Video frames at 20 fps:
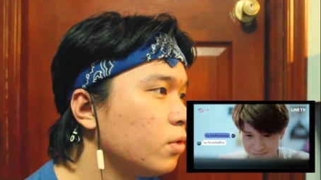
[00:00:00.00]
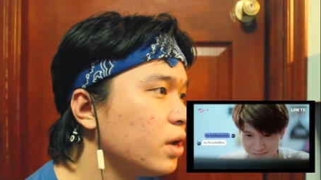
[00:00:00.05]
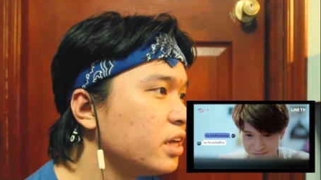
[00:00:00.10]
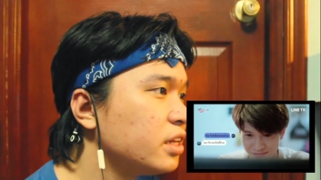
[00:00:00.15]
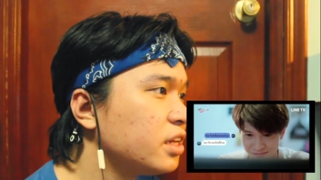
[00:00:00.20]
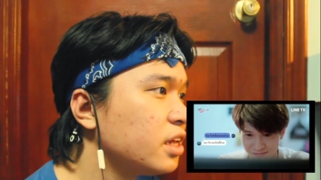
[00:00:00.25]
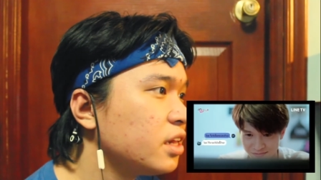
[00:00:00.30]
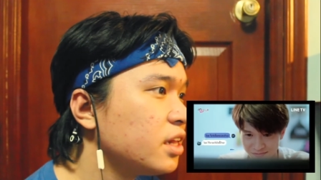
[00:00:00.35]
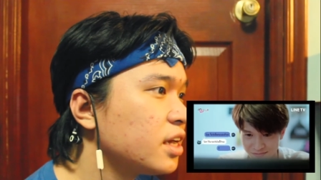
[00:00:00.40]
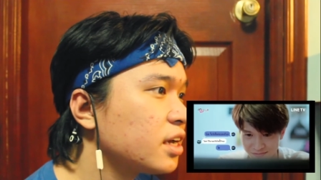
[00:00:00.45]

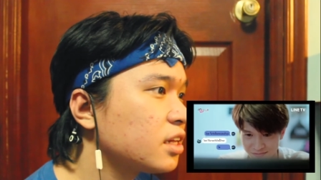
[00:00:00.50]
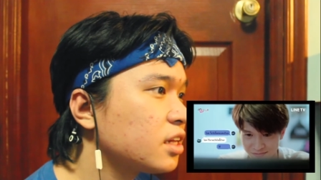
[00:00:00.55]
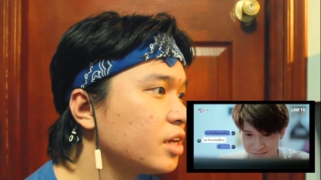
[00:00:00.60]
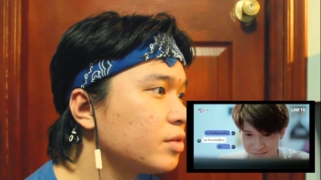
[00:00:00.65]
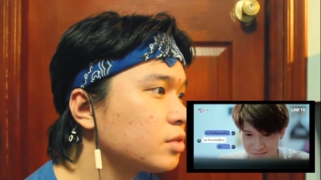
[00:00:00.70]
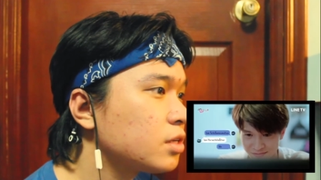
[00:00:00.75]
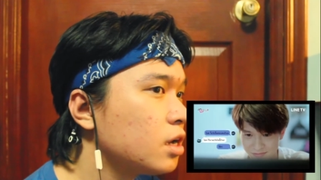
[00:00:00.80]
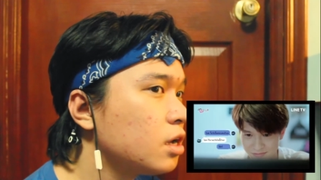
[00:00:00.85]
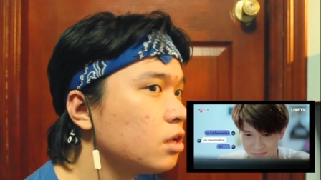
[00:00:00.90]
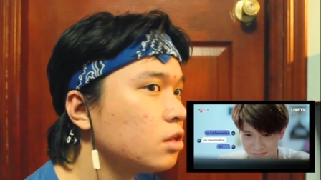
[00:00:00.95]
Wait, the
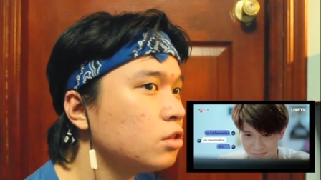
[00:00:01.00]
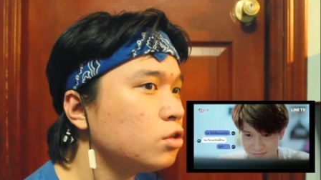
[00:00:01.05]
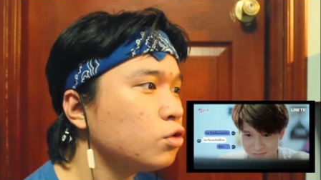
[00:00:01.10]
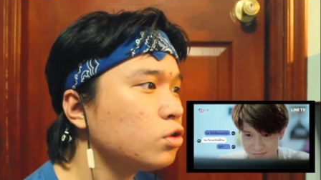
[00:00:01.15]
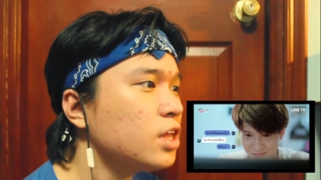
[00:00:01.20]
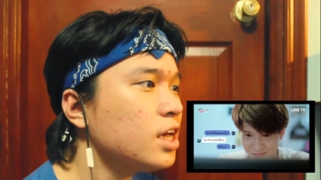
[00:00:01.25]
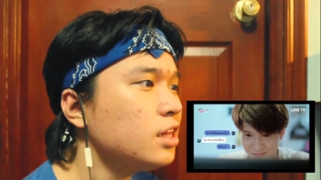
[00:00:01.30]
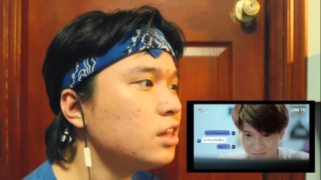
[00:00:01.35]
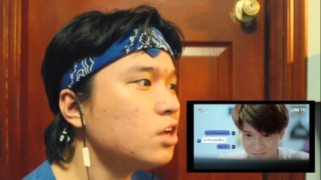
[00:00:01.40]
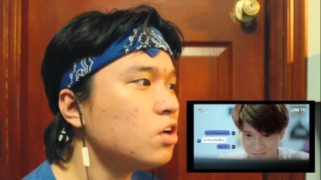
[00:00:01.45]
nickname.
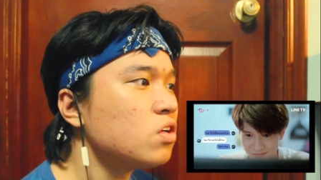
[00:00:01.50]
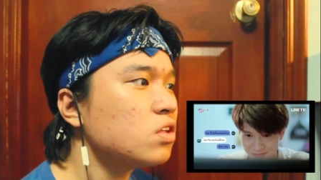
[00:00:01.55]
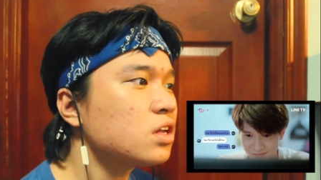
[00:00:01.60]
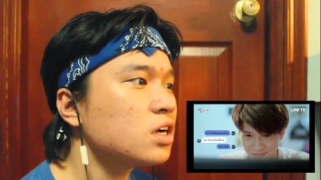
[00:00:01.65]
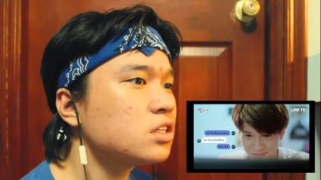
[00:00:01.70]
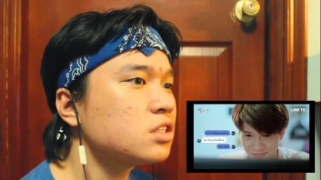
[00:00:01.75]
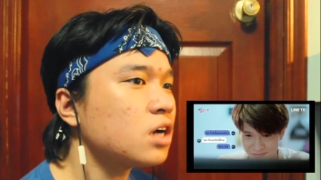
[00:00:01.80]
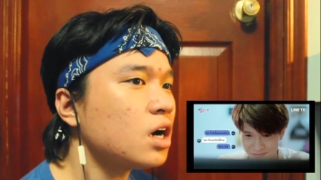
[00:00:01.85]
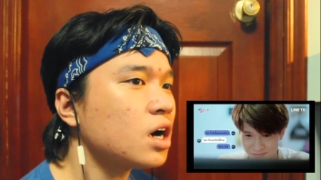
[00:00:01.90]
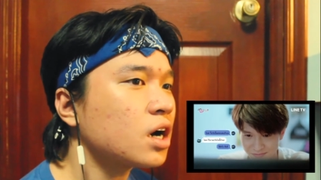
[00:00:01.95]
Do they know
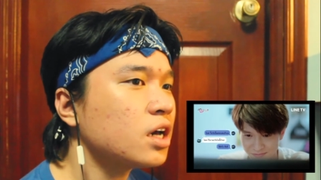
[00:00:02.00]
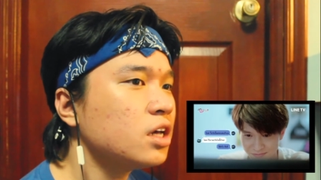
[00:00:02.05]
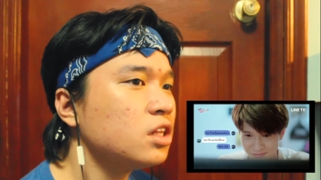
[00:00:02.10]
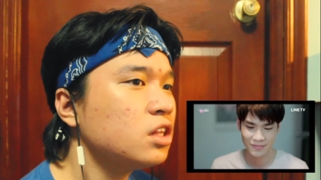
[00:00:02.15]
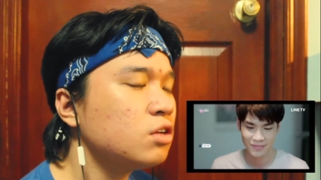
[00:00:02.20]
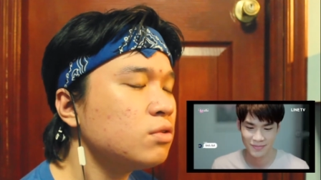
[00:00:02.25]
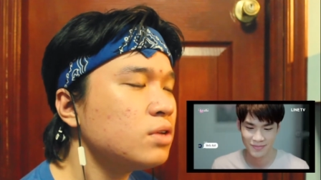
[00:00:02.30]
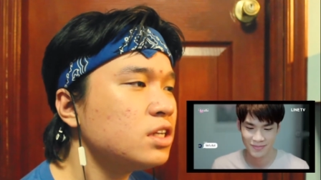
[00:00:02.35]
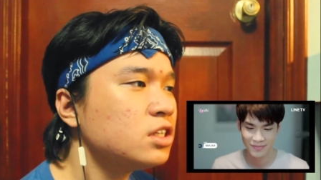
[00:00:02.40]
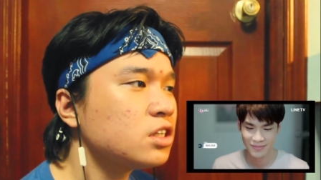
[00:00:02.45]
they're
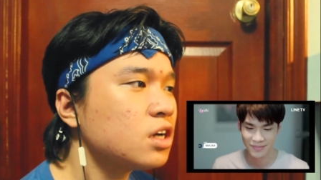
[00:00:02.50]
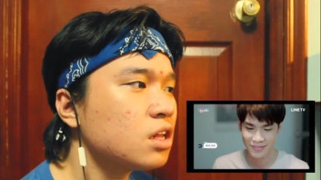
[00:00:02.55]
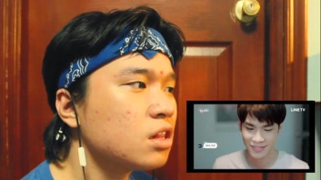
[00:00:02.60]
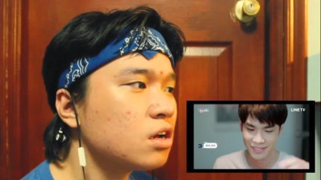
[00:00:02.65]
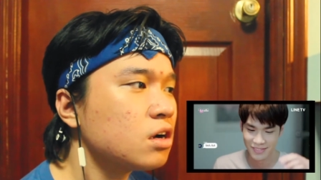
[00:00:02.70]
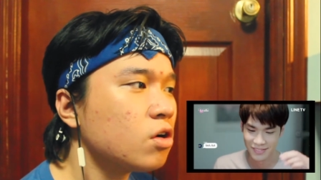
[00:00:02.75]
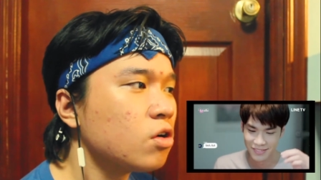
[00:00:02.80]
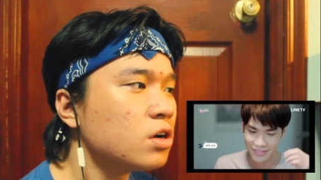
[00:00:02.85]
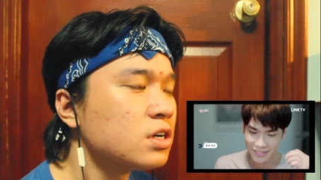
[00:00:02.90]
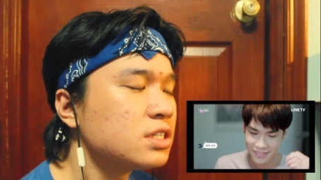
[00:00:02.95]
talking to each
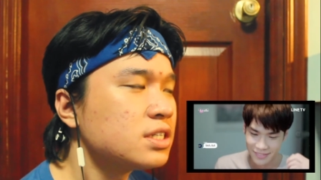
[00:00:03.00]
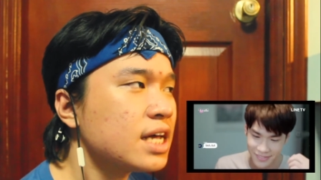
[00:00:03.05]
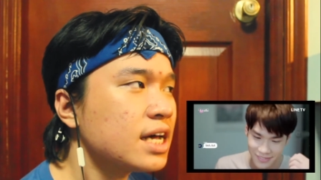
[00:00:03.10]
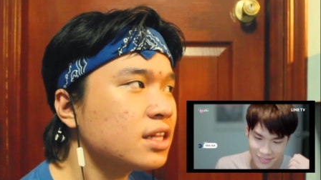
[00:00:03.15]
other or is